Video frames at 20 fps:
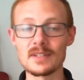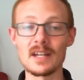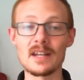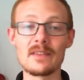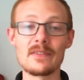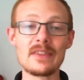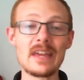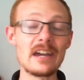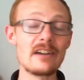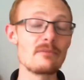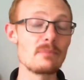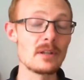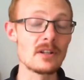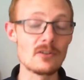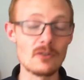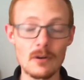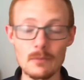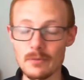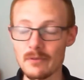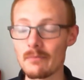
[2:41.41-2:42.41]
and they've been
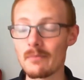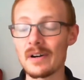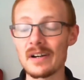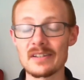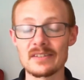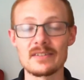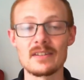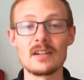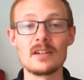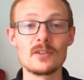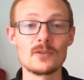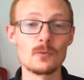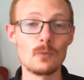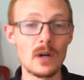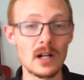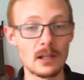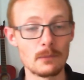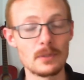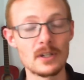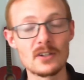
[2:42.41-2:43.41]
compromised as
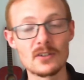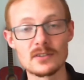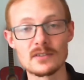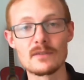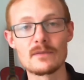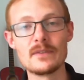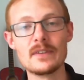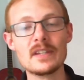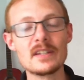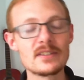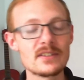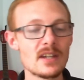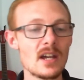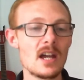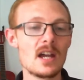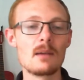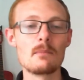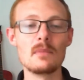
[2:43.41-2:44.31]
well because of this